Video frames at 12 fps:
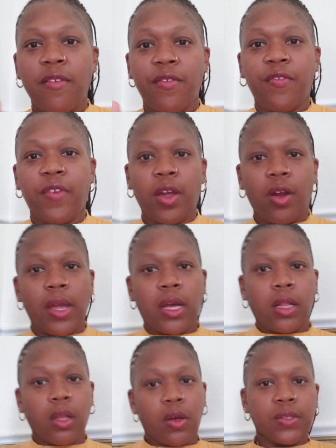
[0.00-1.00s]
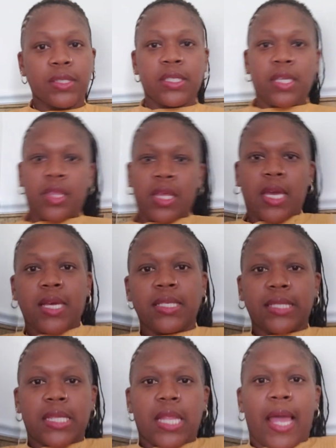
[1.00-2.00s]
very close to
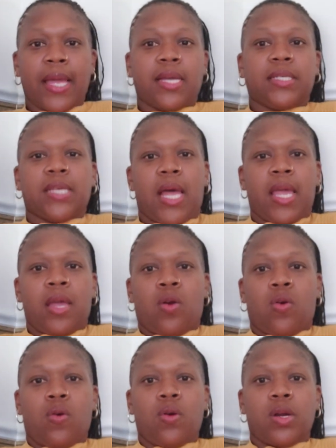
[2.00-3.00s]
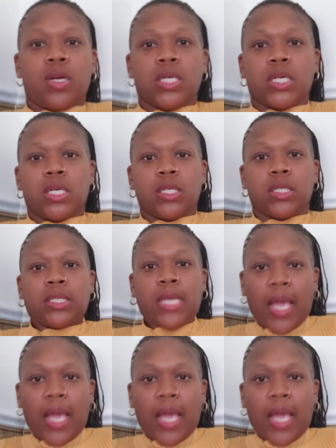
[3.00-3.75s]
things like tight corners.